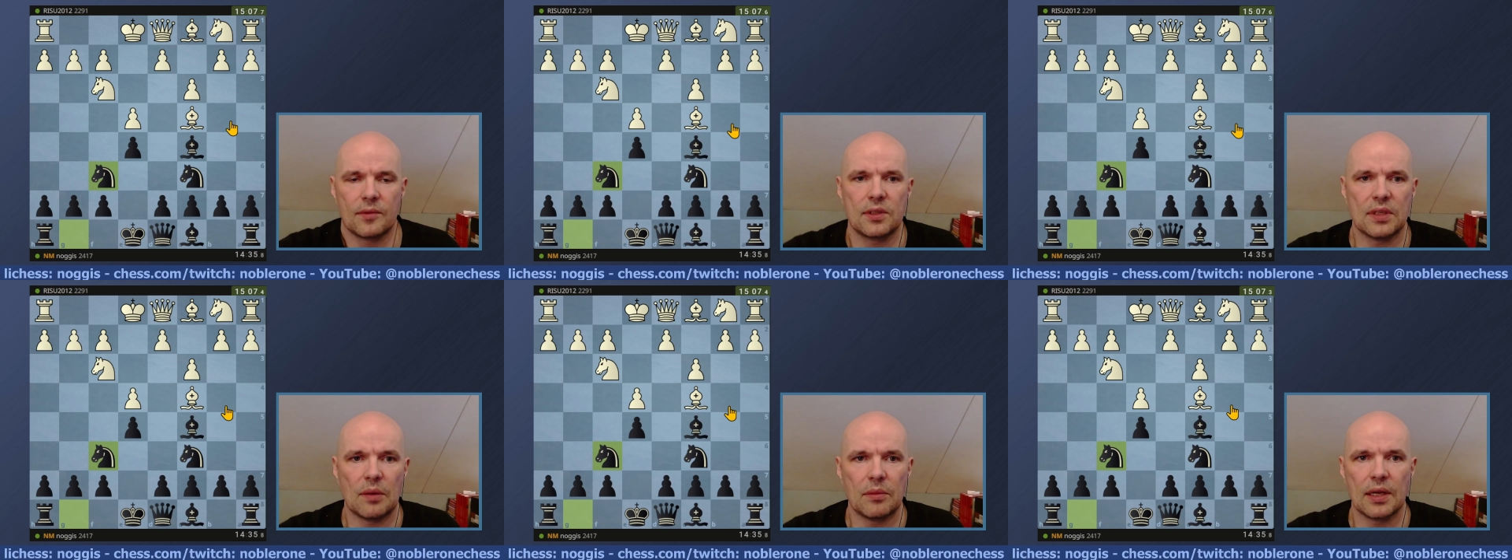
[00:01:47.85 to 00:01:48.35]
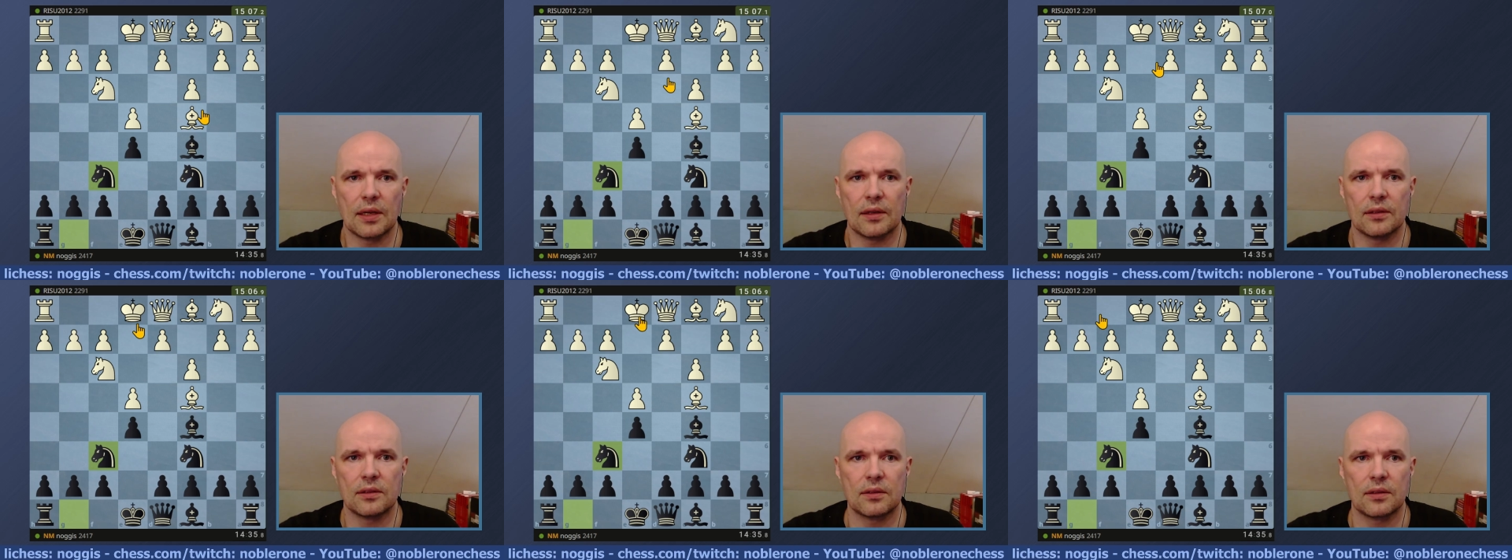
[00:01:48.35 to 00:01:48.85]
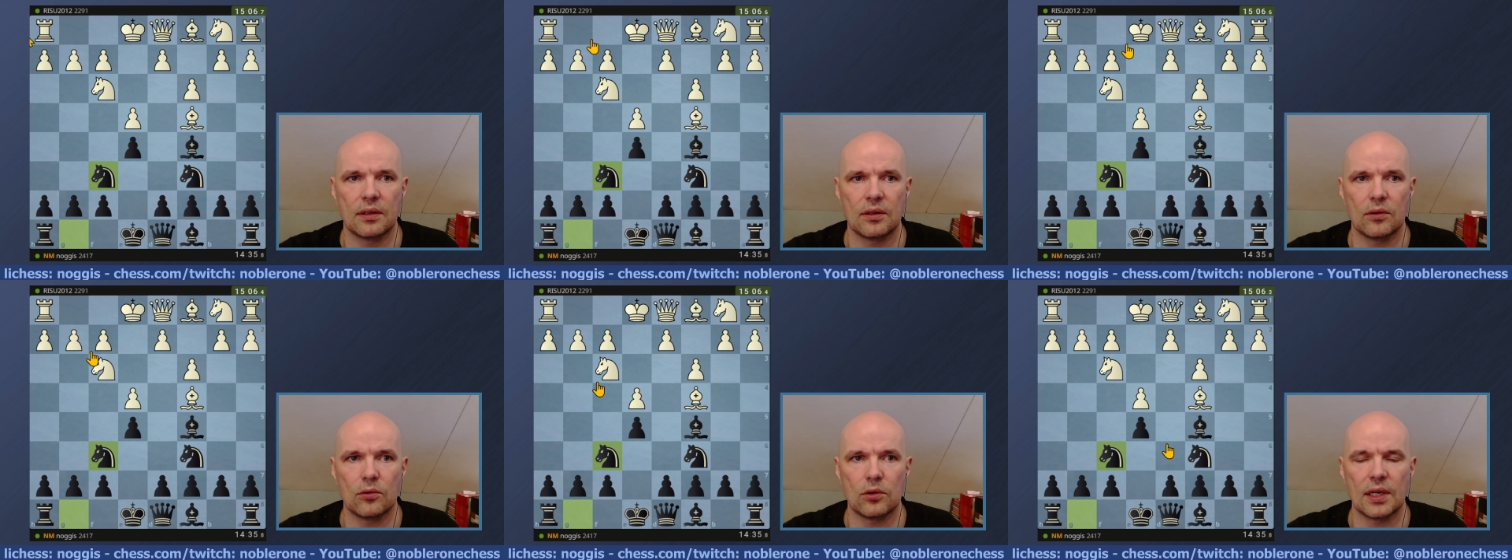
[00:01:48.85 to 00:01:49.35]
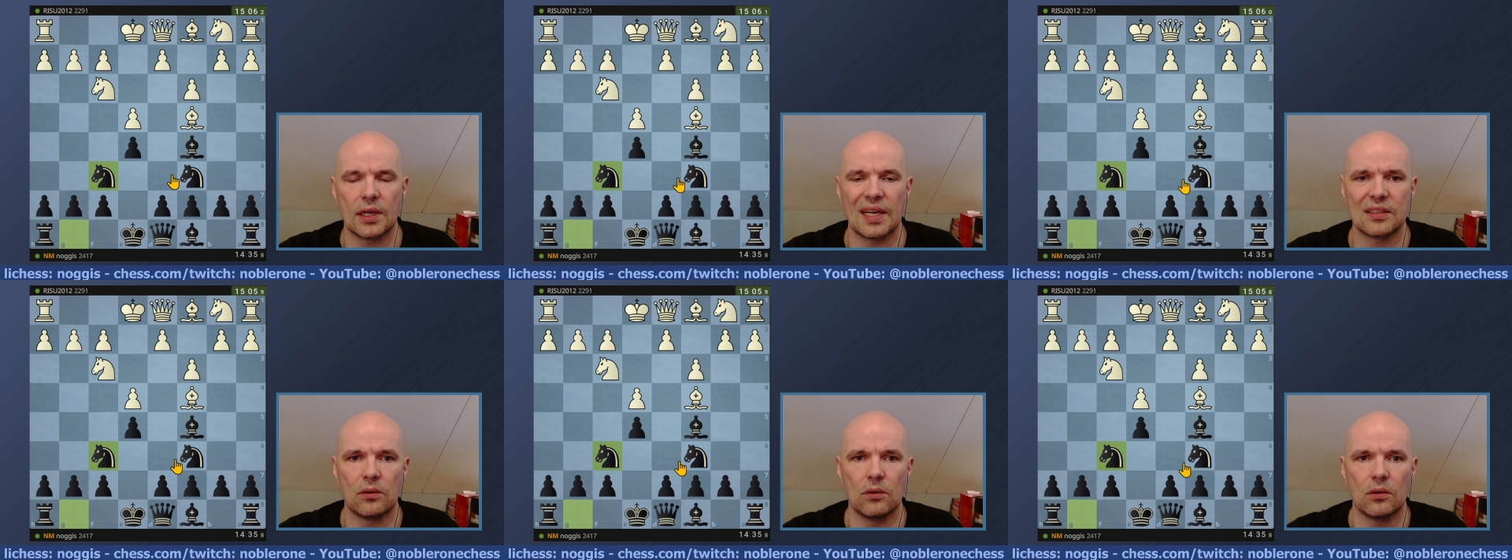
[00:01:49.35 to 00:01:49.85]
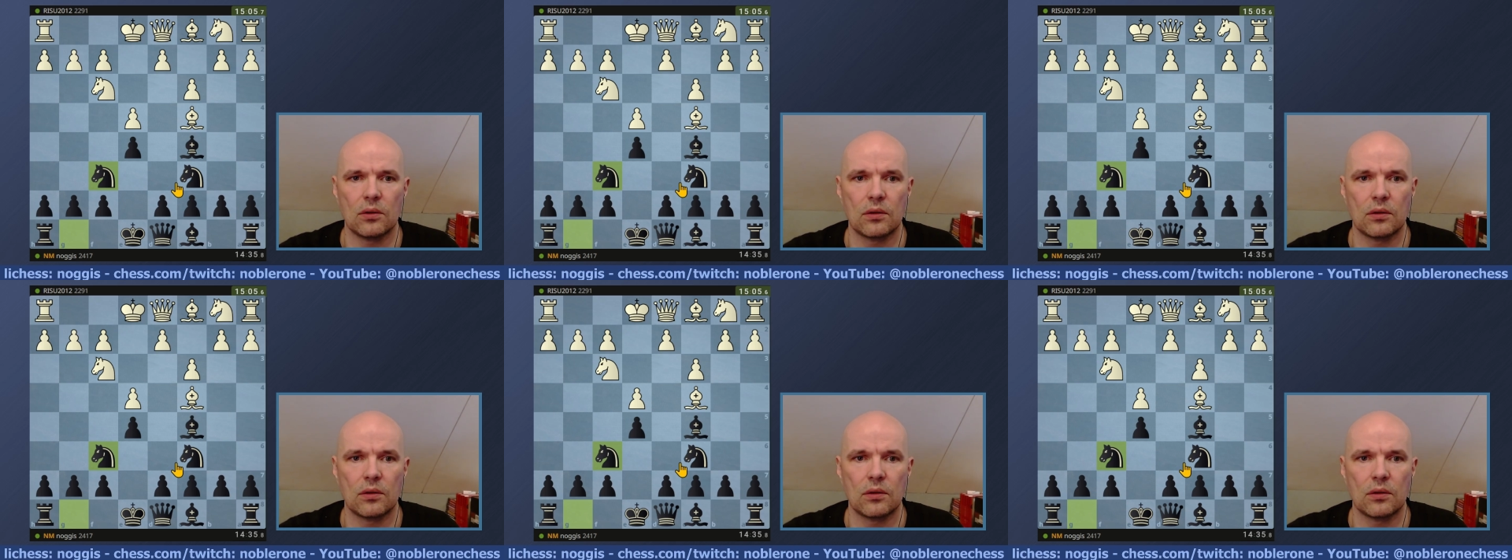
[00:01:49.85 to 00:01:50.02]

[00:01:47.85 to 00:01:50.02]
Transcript: something else. Good castle.